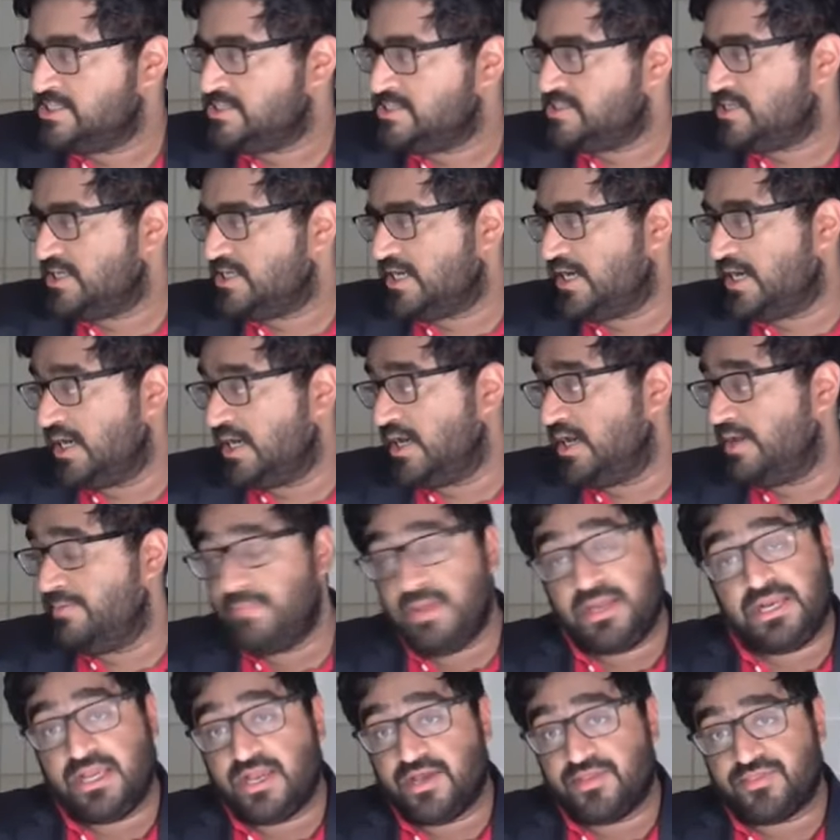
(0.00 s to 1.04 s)
uh, and
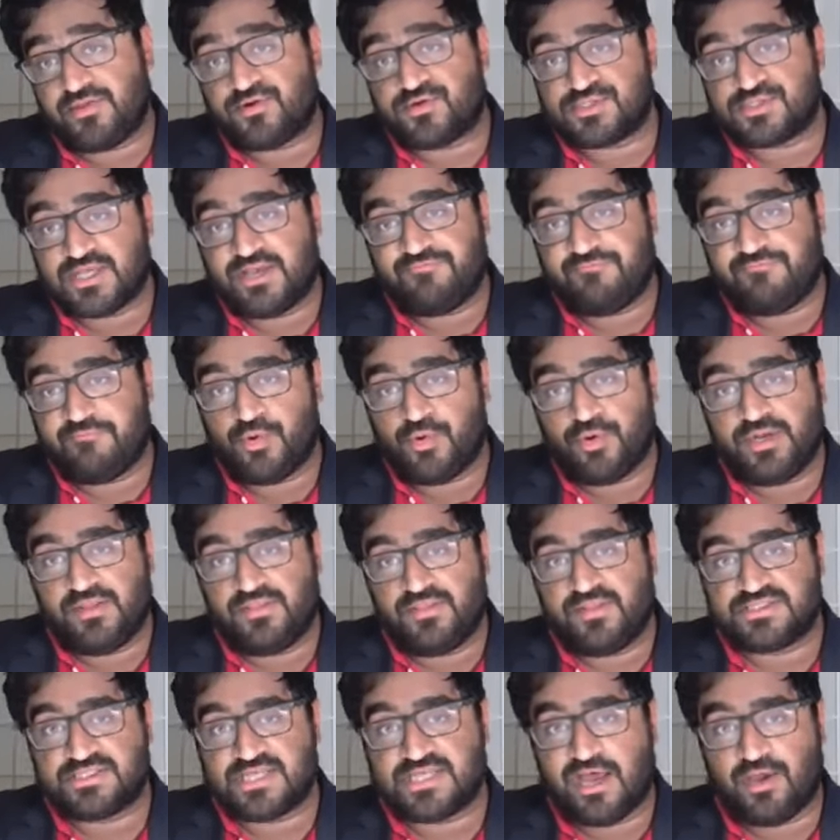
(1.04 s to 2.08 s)
many others have pointed
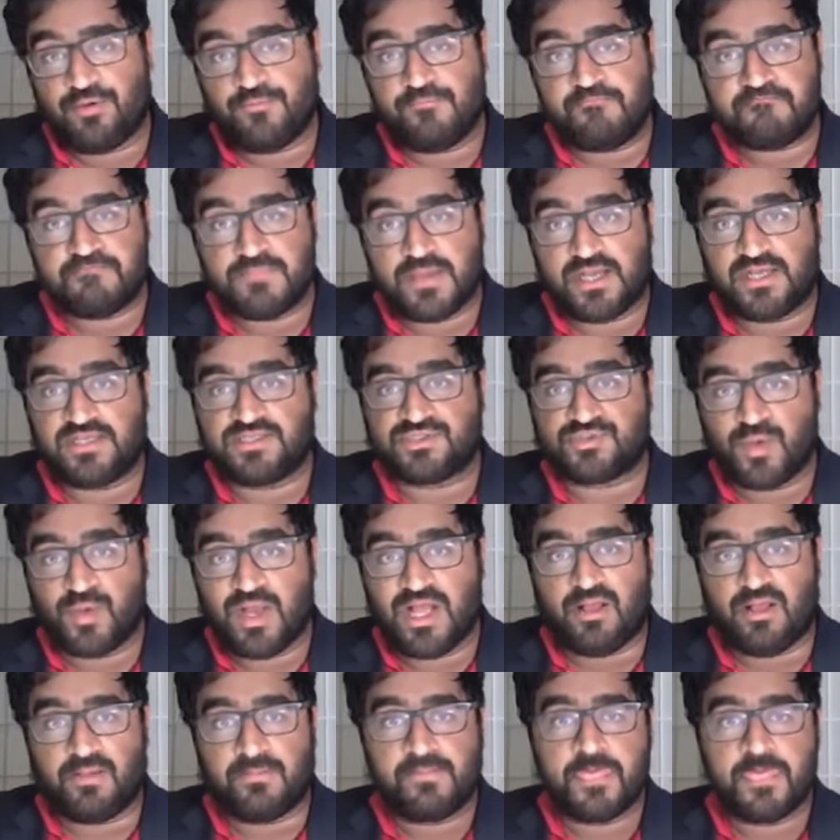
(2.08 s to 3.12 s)
this out as
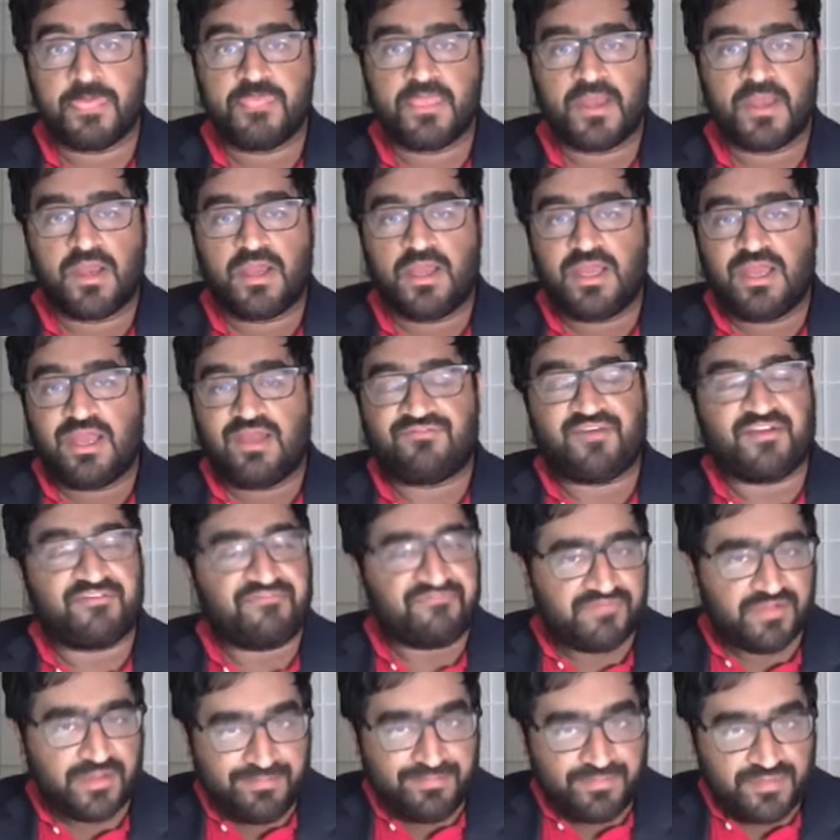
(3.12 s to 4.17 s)
well. If I
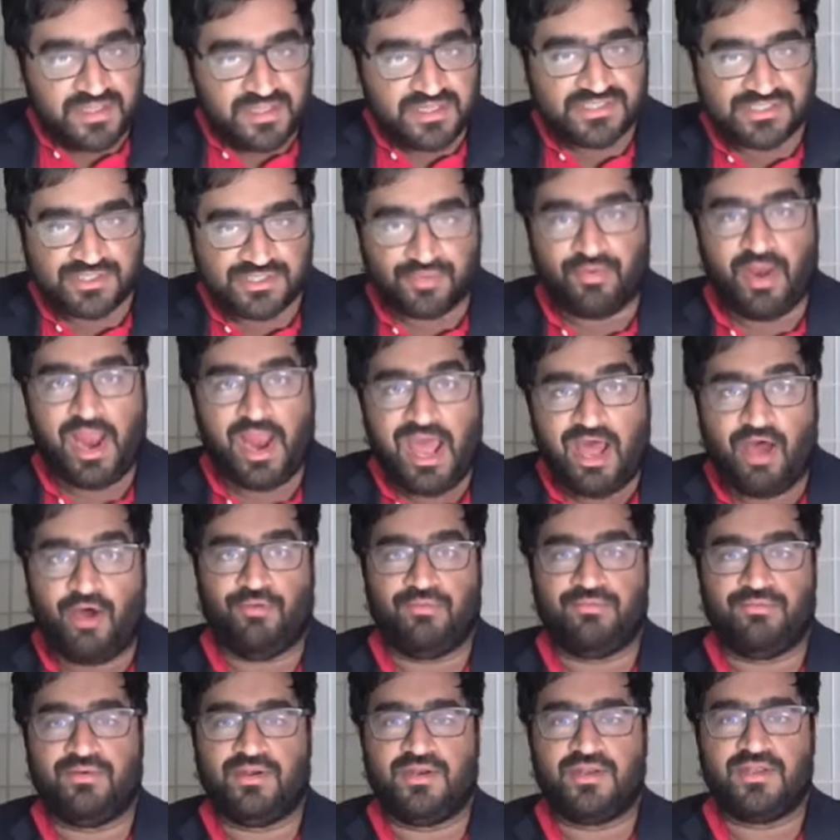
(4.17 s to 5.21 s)
flip this
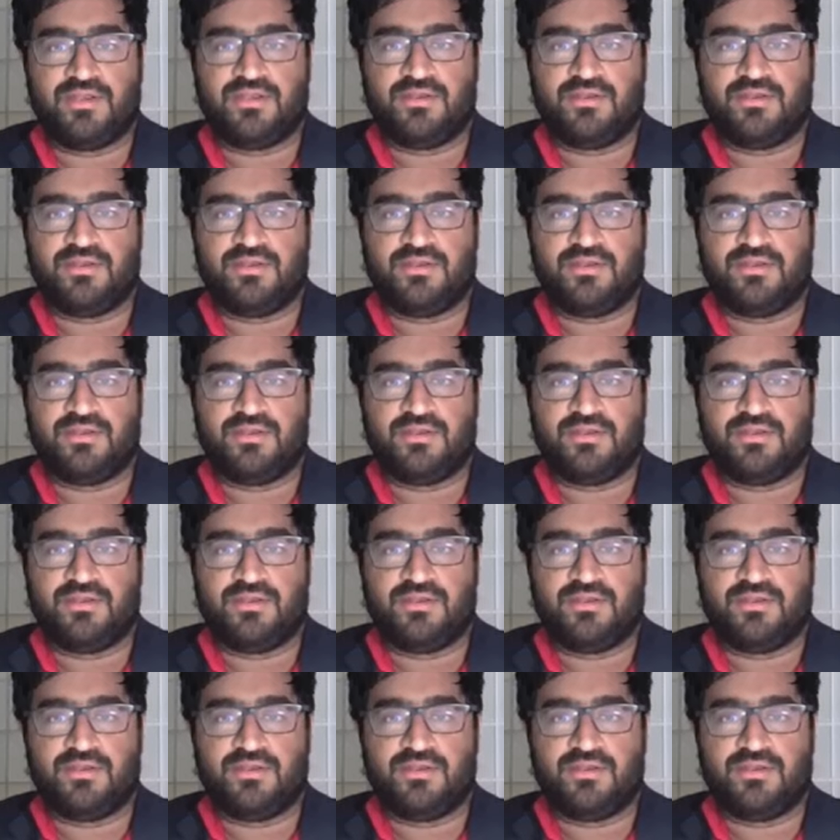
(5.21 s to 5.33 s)
around,